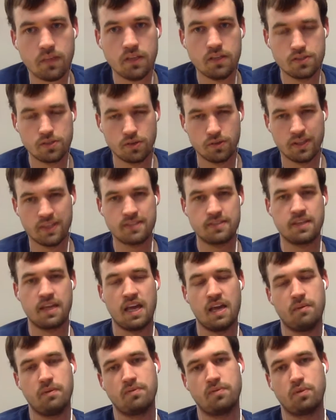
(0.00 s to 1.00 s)
So that's the
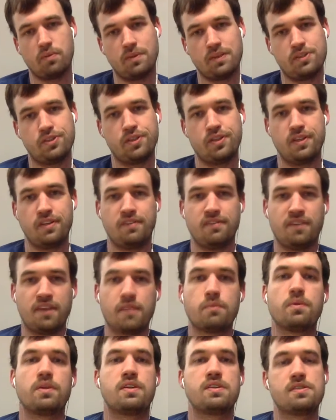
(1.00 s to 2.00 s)
habit formation in
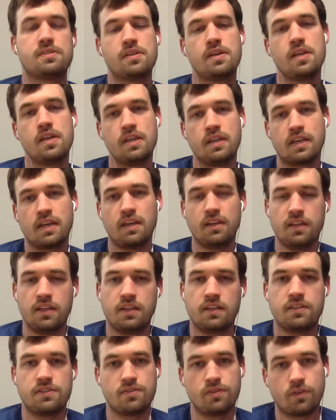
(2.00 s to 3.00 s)
families, kind of
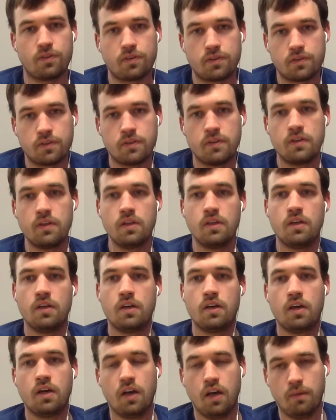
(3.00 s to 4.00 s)
like it's learned.
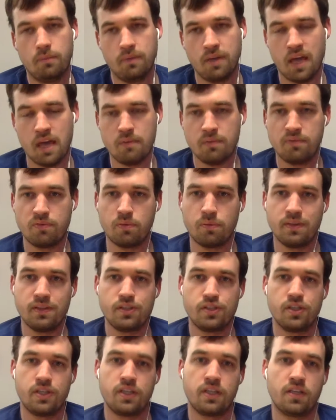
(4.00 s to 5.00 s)
Habit
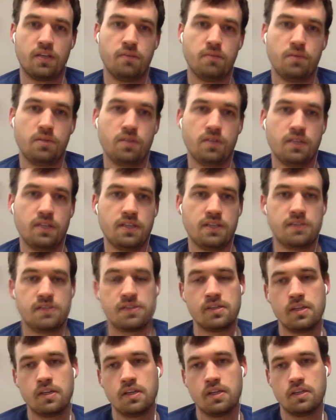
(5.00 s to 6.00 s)
formation in communities.
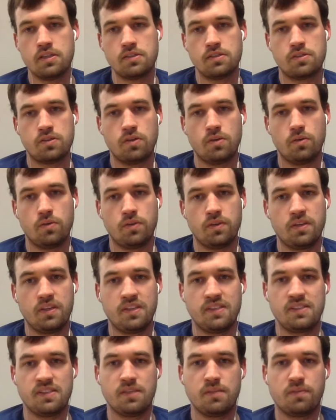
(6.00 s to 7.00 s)
So the
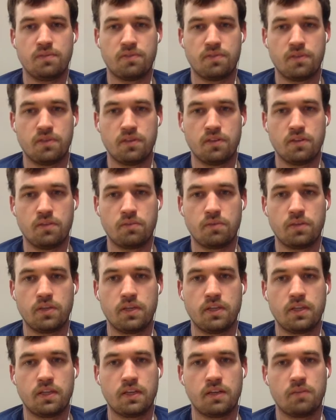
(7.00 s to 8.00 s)
example from the
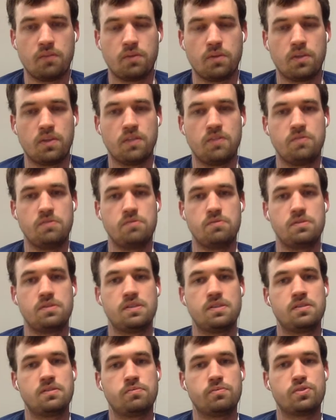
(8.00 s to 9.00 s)
reading I want to use
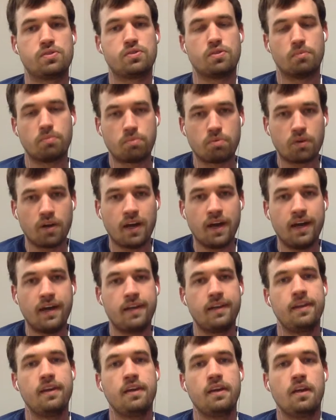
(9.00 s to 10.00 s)
is Mr.
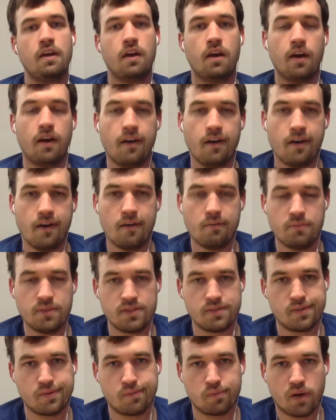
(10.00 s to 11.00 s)
Pratt.
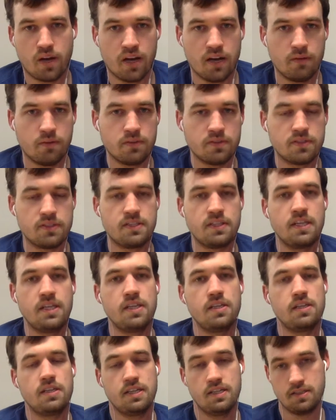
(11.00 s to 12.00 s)
Mr. Pratt
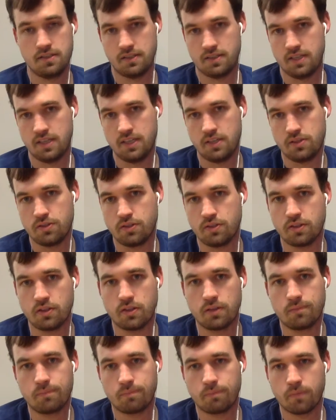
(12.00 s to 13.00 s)
is a
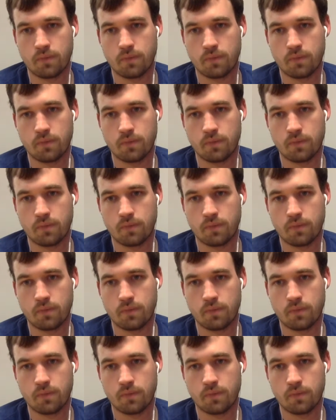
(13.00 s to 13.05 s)
teacher.